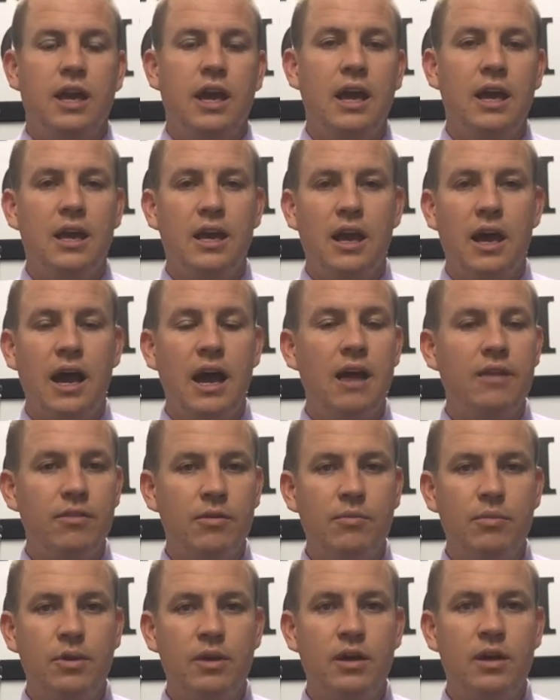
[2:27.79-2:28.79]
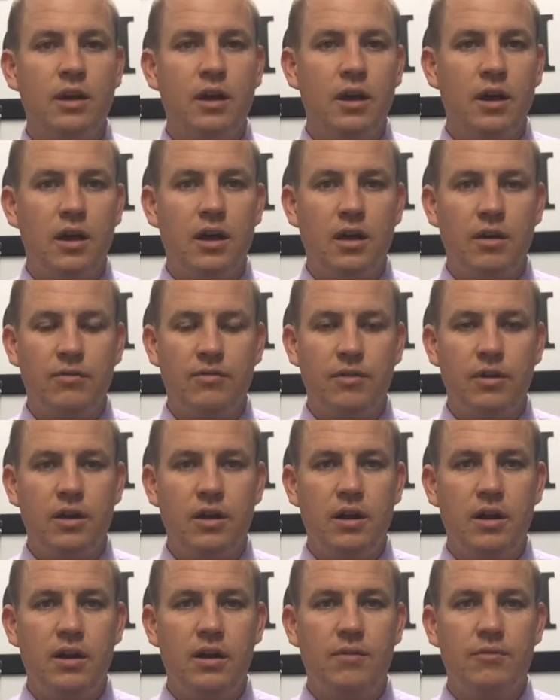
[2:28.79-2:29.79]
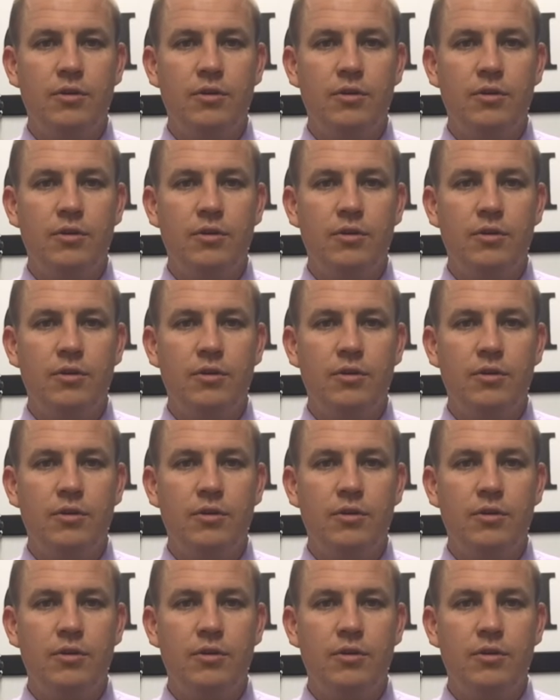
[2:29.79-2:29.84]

and I have a bit, uh, a very,